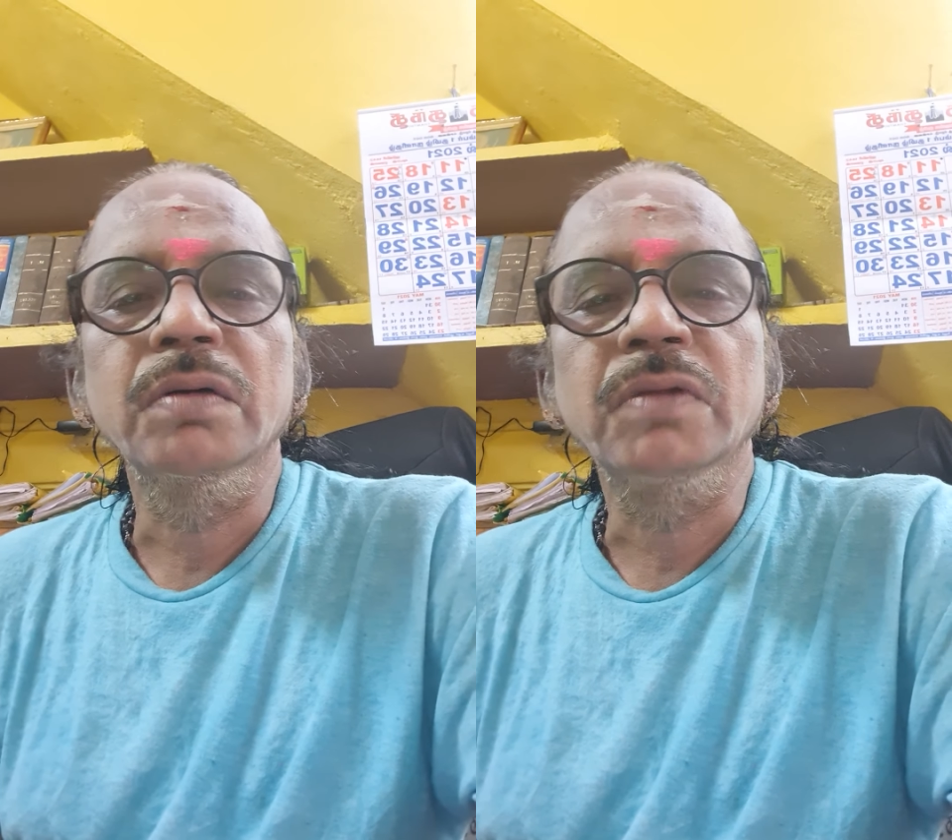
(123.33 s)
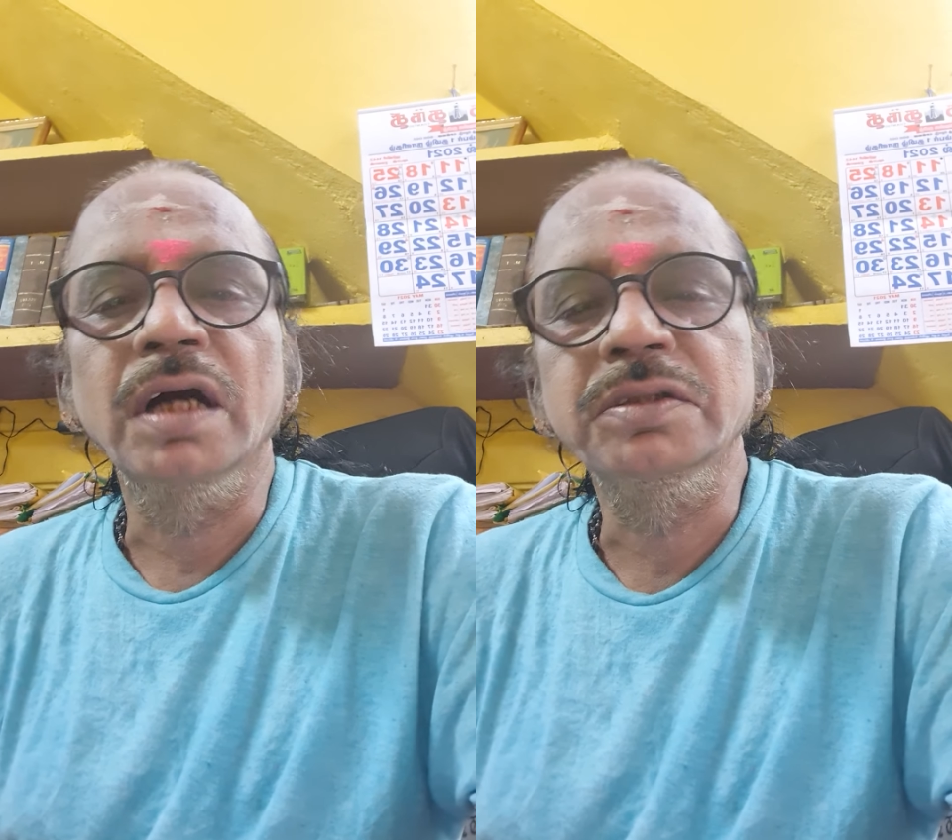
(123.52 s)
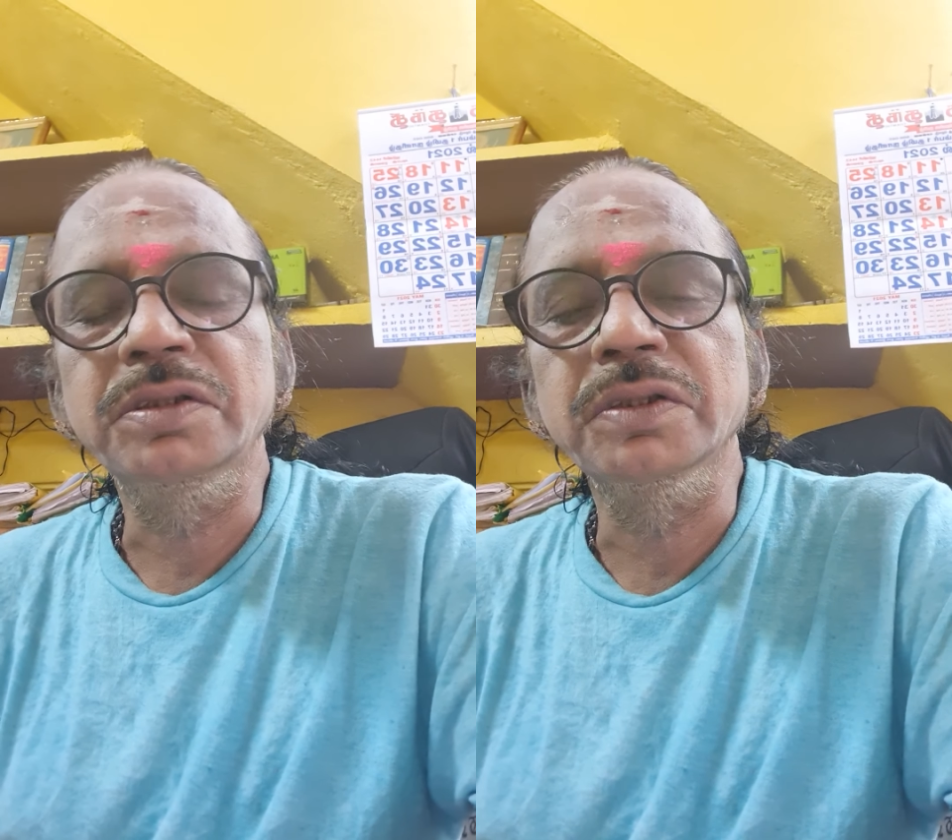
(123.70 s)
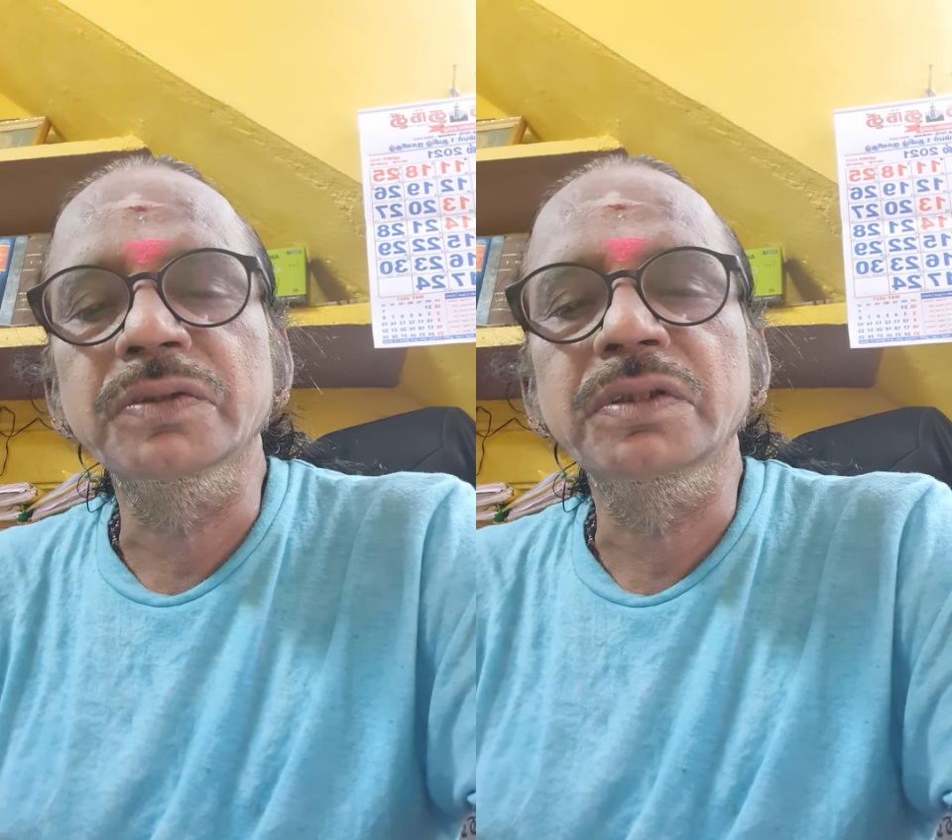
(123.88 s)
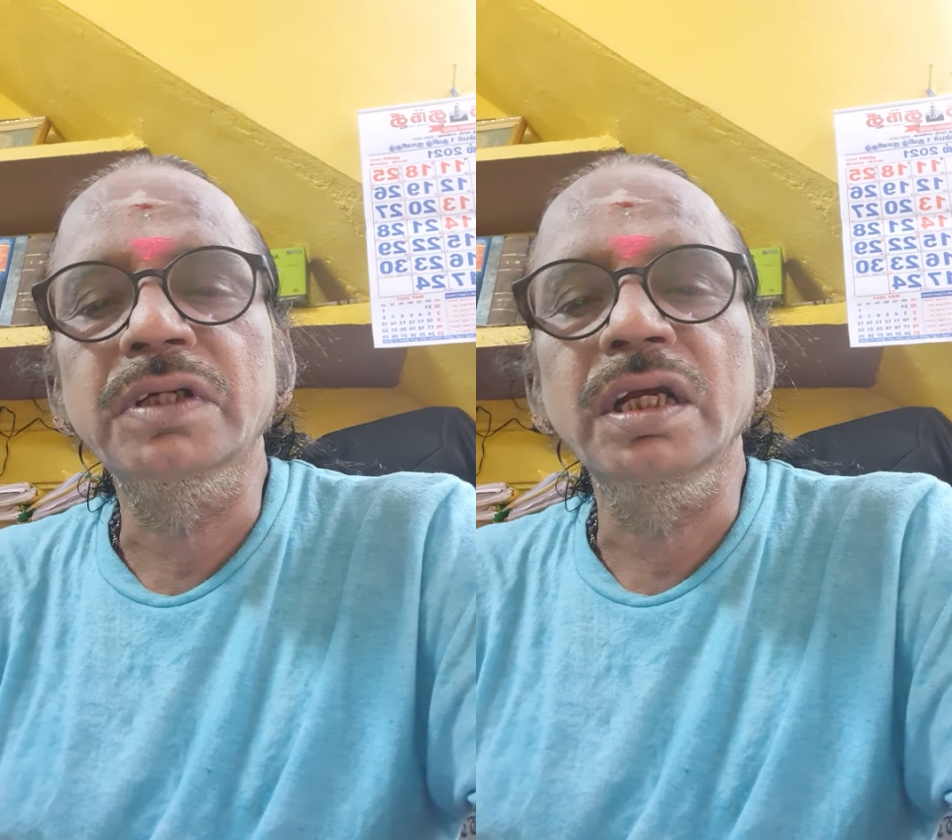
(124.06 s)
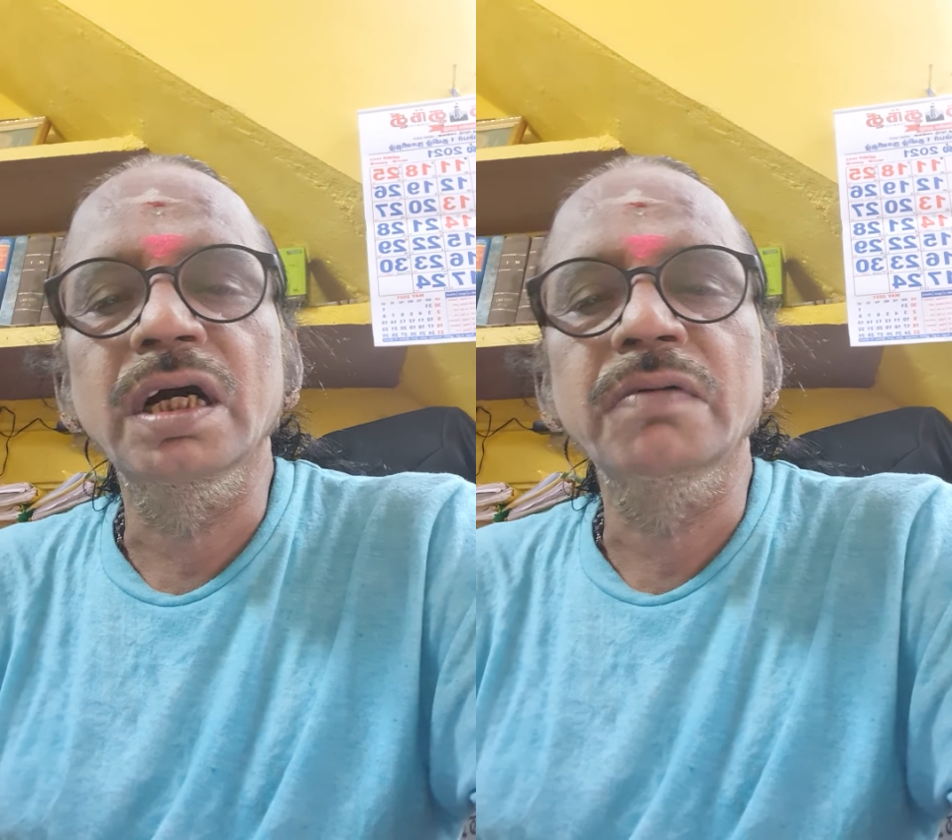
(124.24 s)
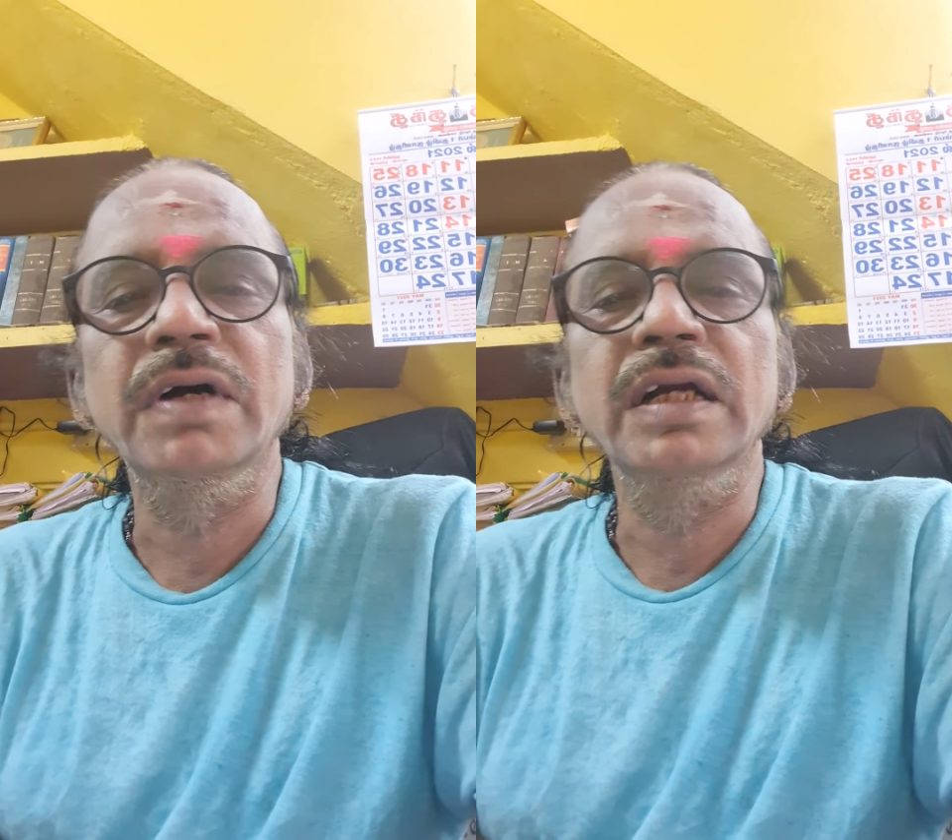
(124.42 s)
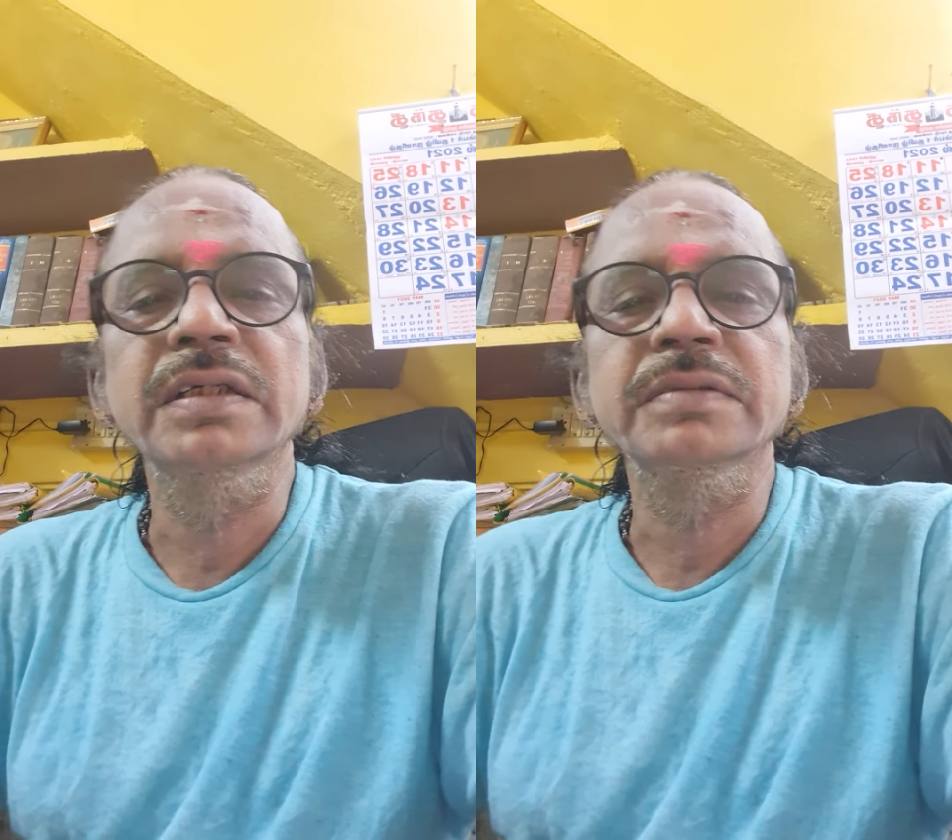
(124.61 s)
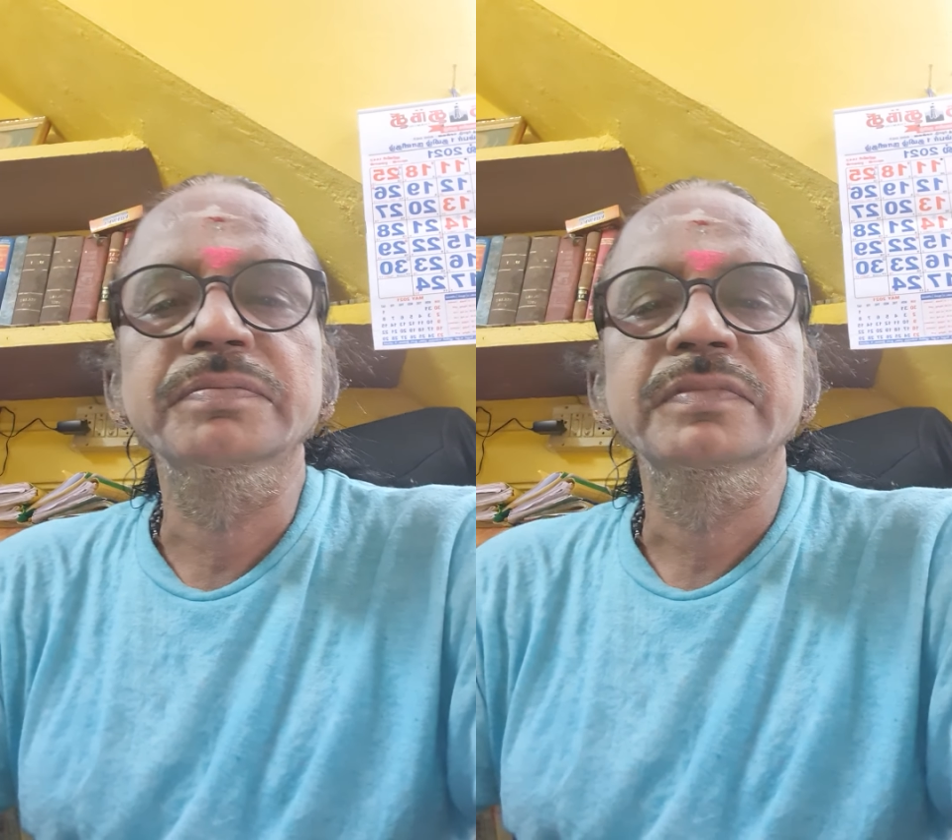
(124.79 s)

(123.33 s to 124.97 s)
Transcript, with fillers: consequently award